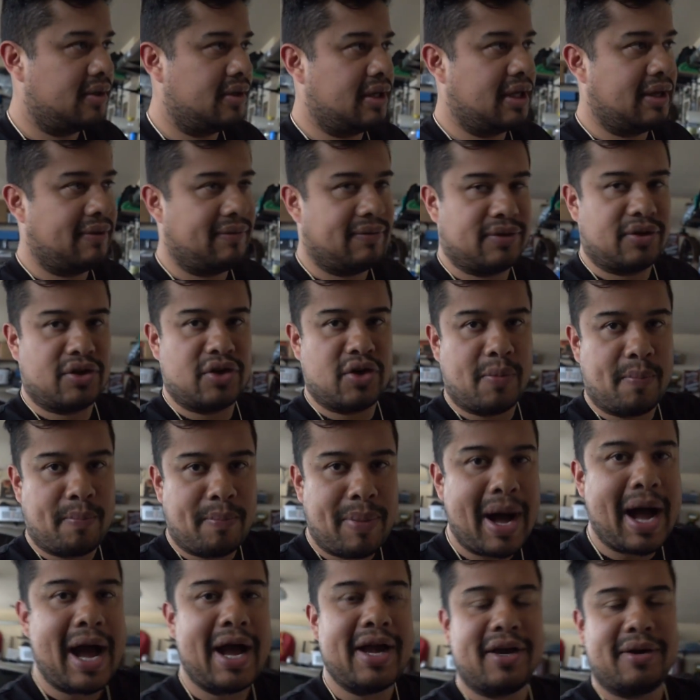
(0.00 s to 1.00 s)
even though you
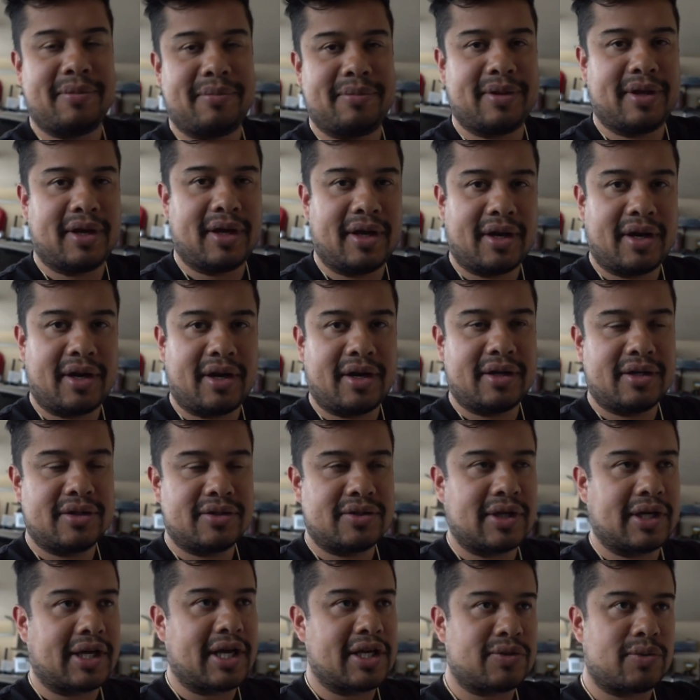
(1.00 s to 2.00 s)
buy them there.
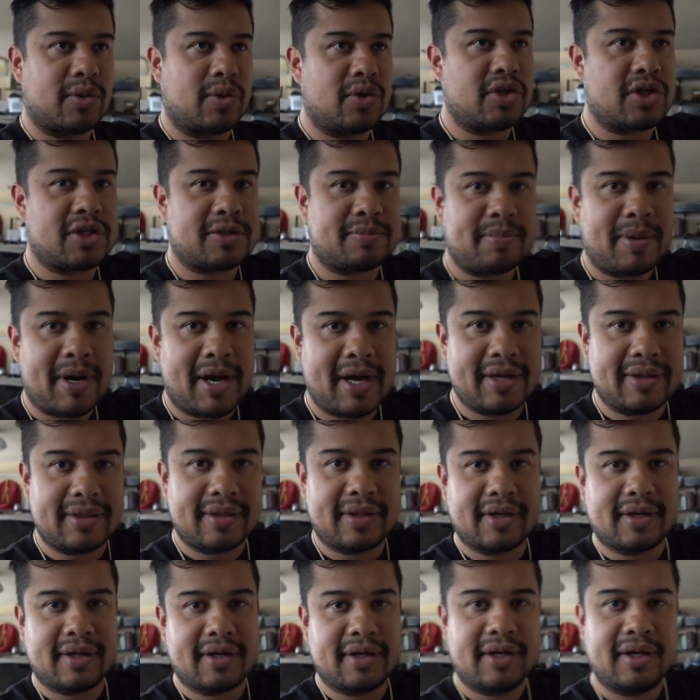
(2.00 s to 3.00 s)
So I guess we are just buying
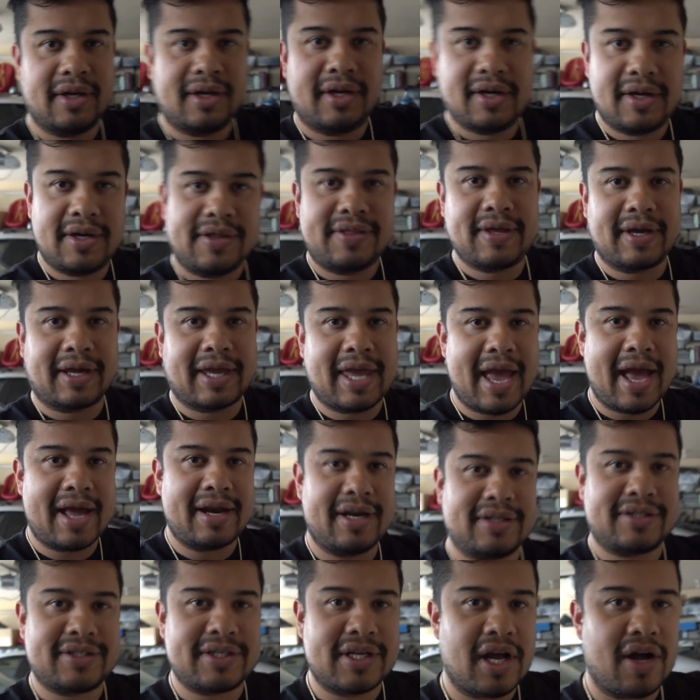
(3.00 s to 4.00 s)
the, the can
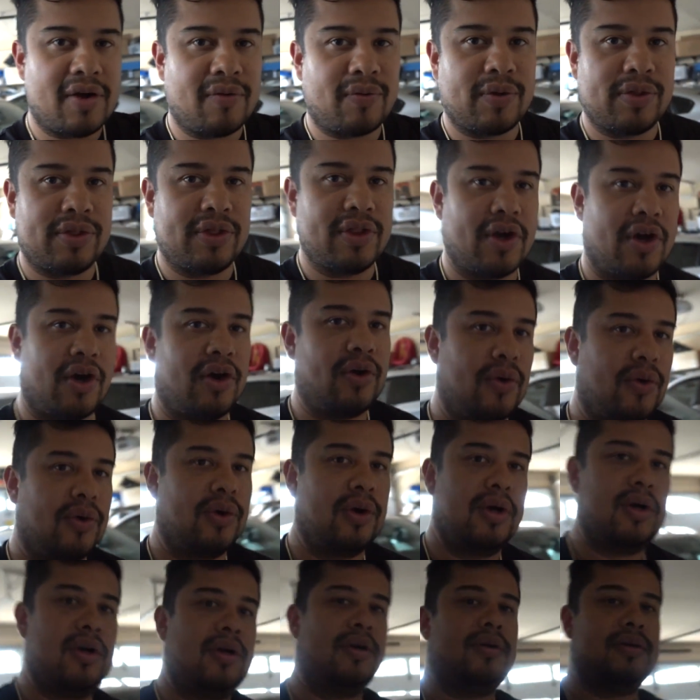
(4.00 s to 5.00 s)
itself with no
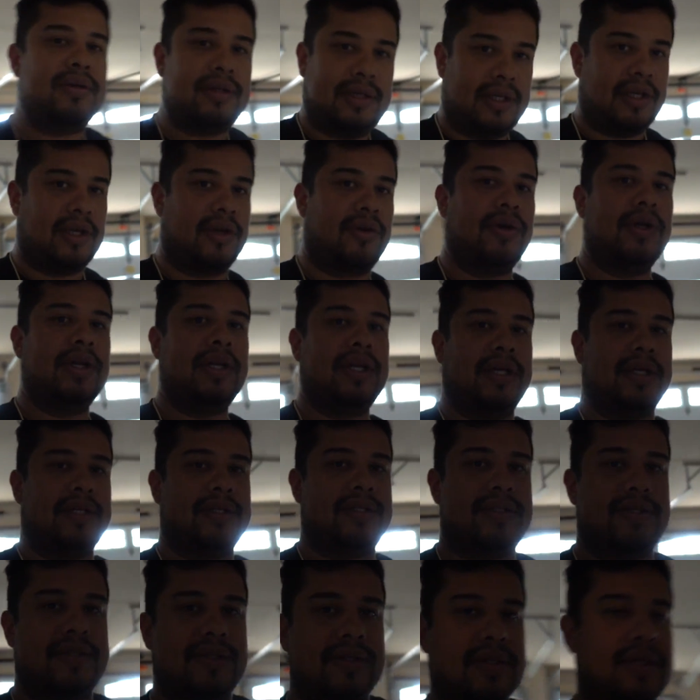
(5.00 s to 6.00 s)

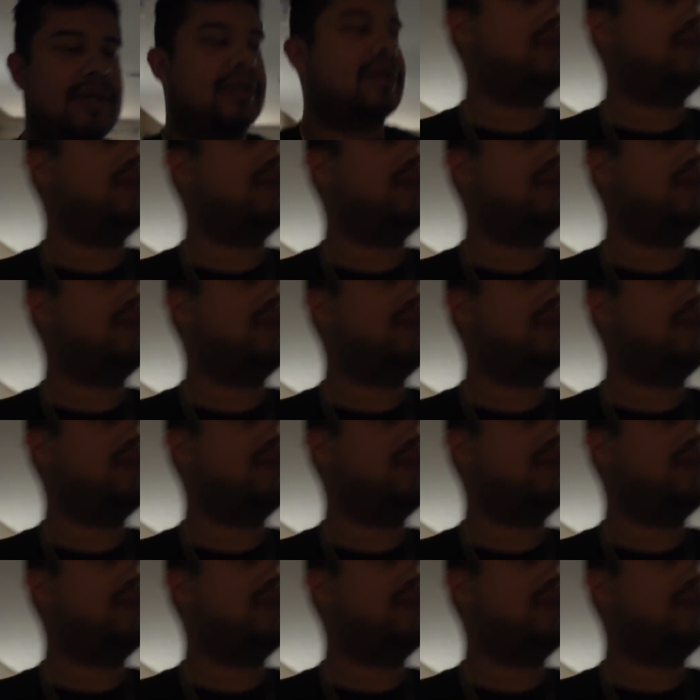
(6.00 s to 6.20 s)
ingredients.